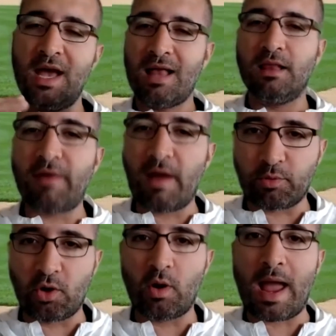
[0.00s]
I love how
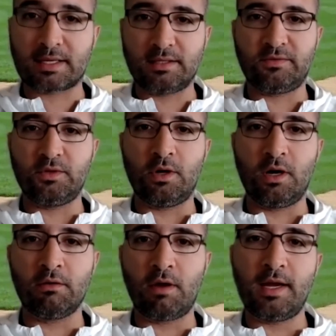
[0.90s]
proactive you
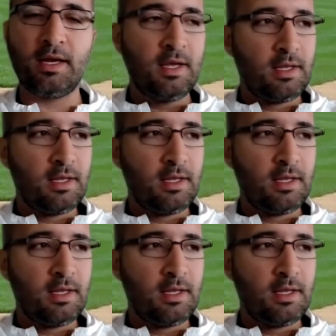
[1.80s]
are, right?